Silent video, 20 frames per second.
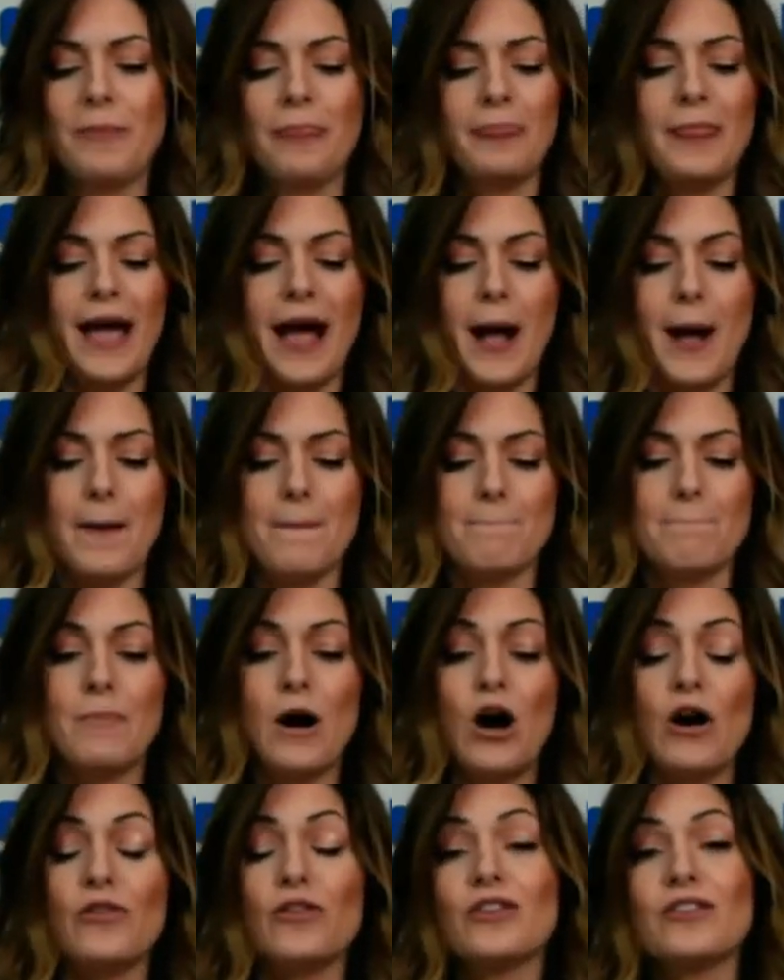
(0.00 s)
Now,
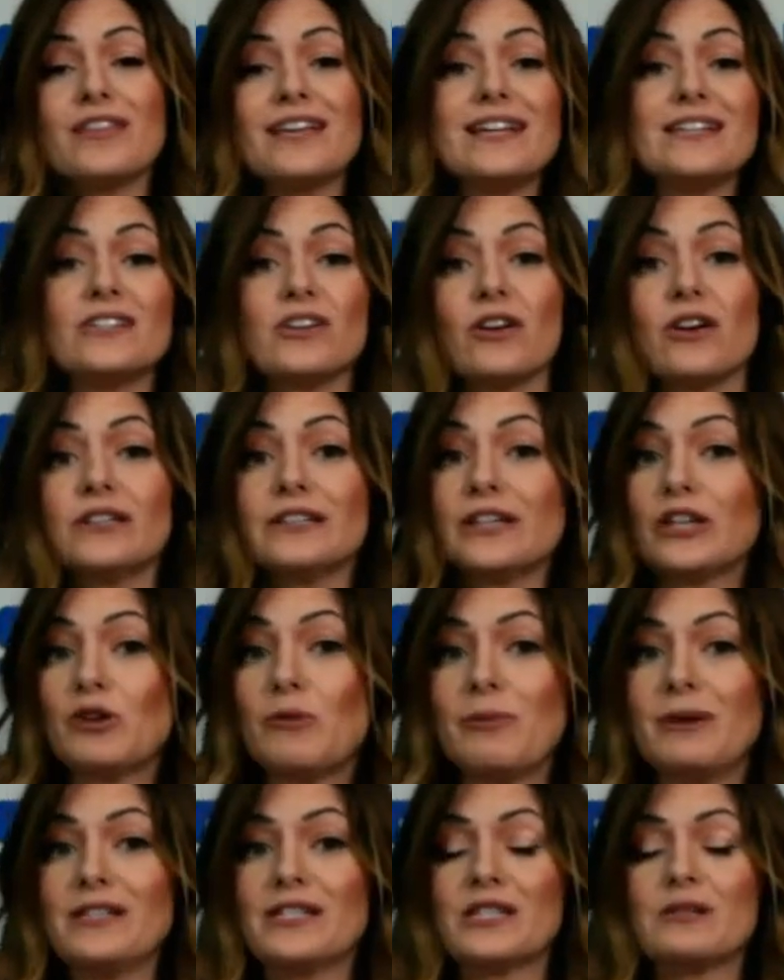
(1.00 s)
both of these are a
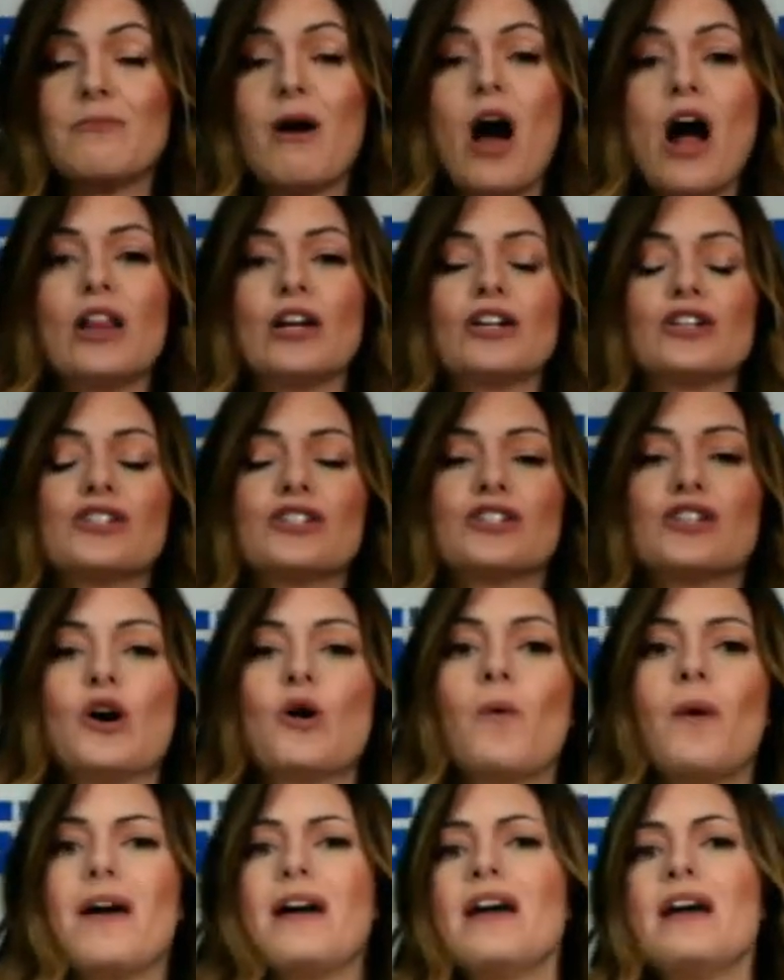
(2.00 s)
little bit smaller,
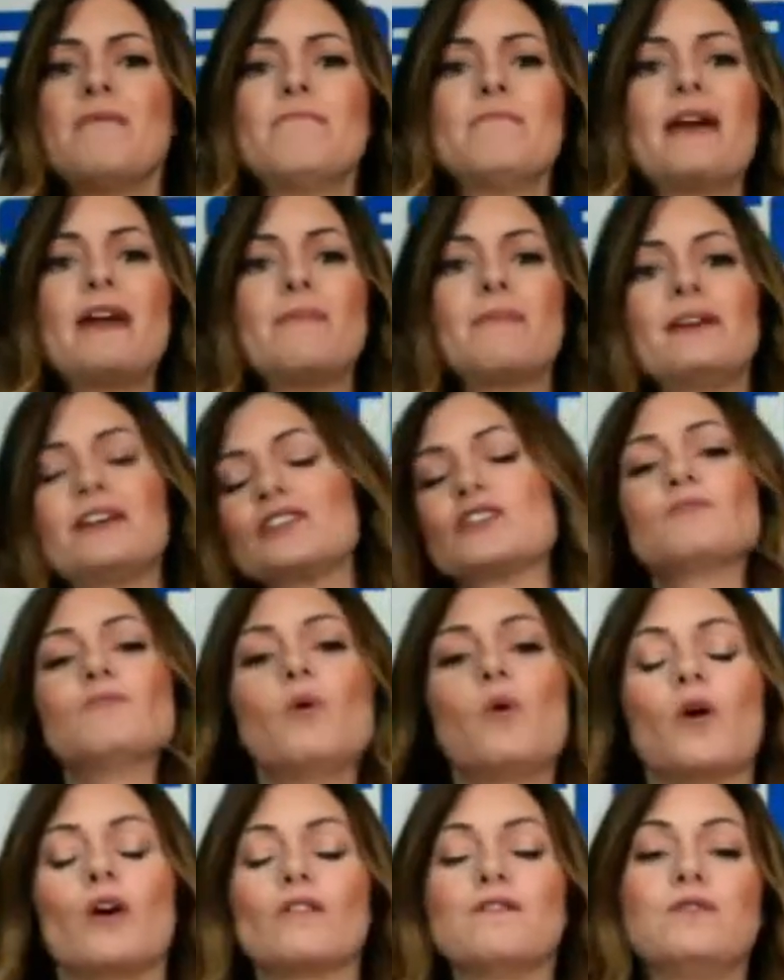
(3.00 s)
so maybe it's
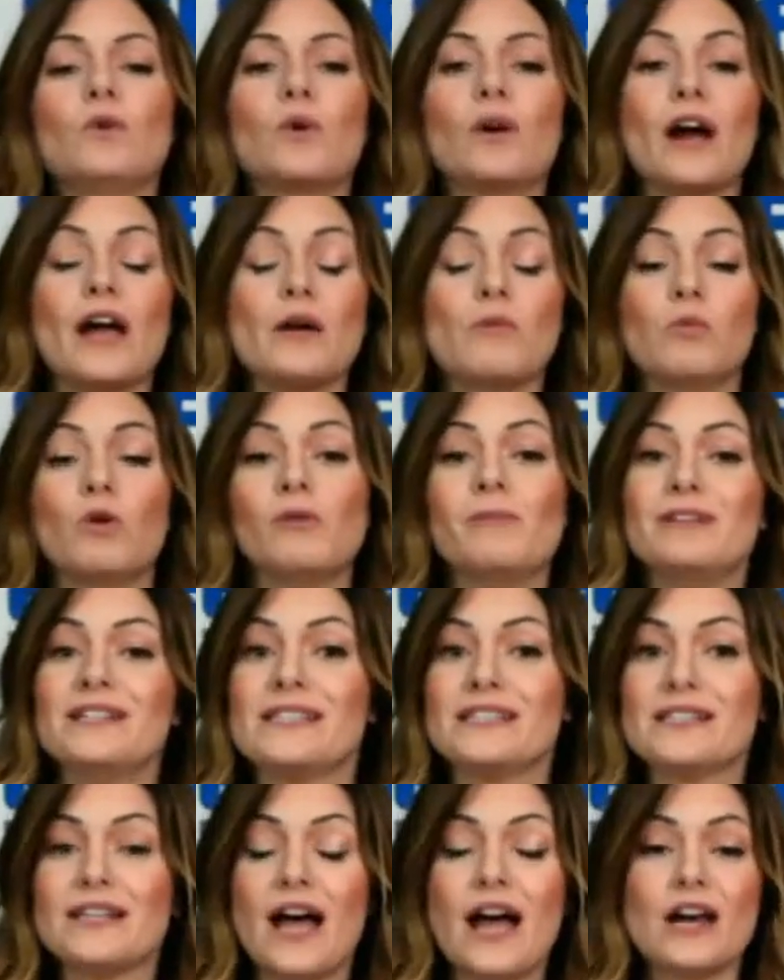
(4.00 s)
more for a
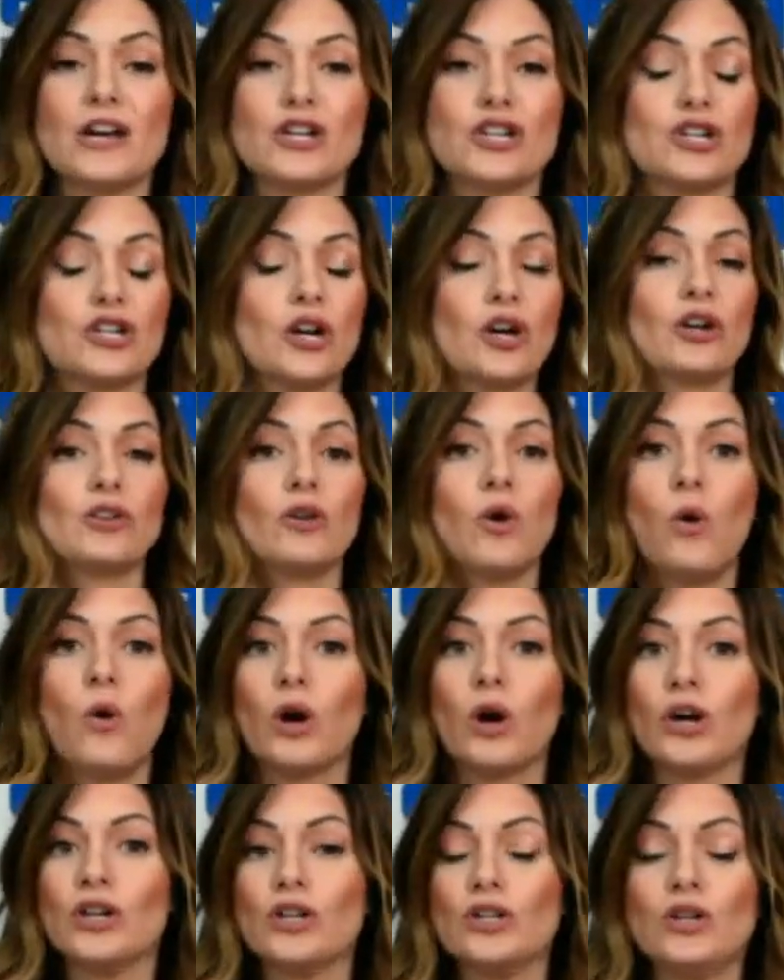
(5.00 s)
woman's size shirt
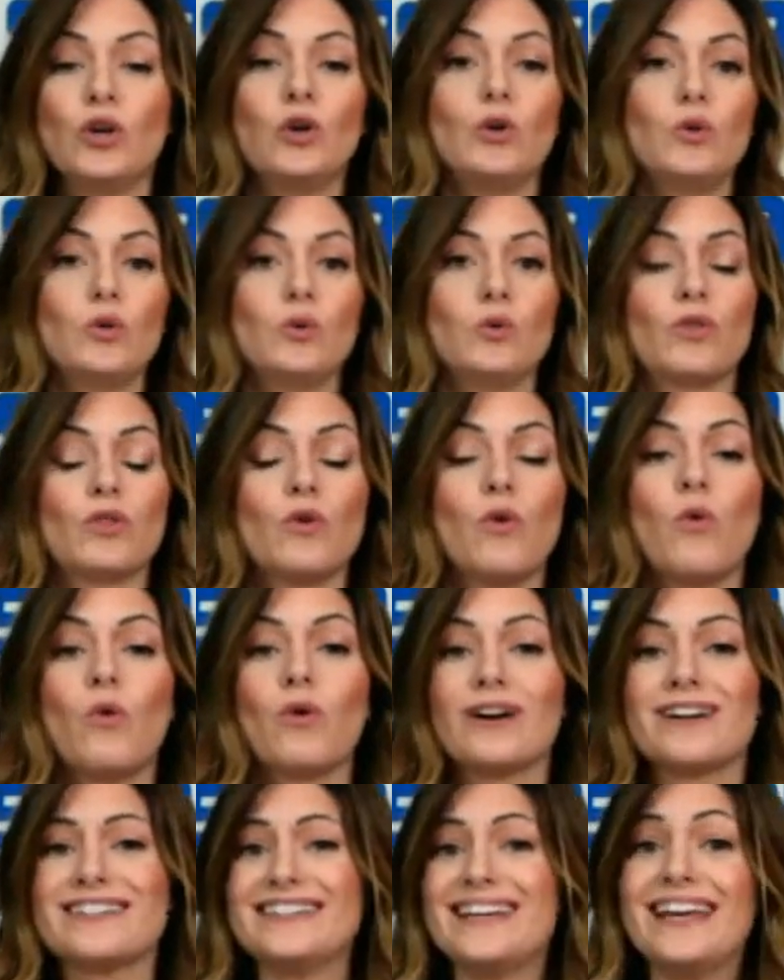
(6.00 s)
or youth
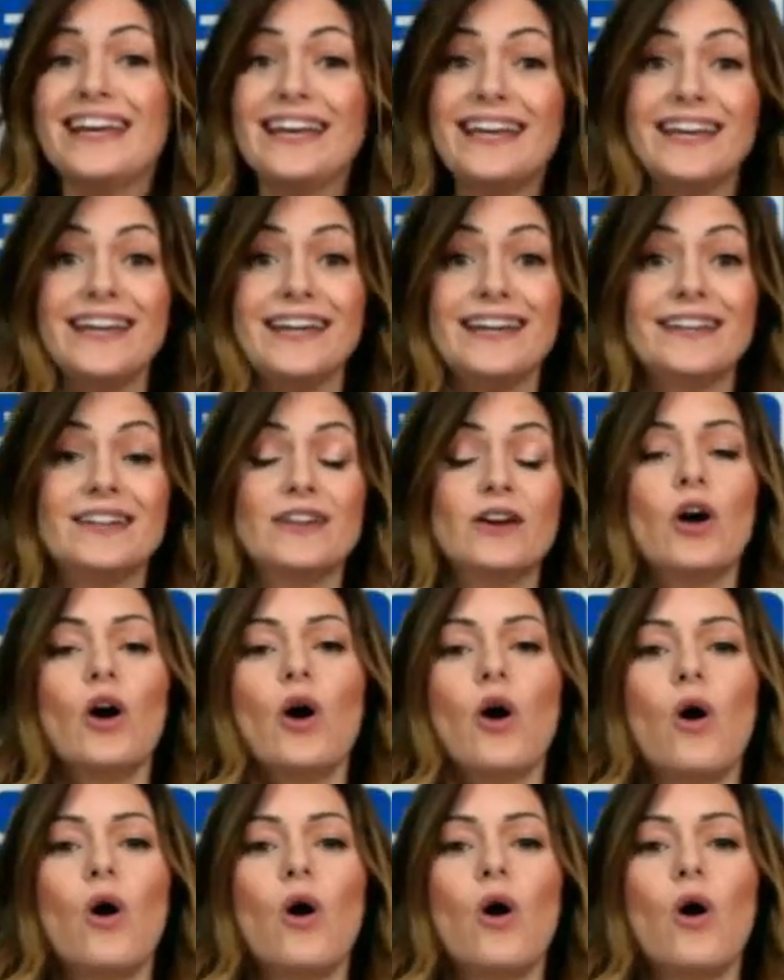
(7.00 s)
or teen,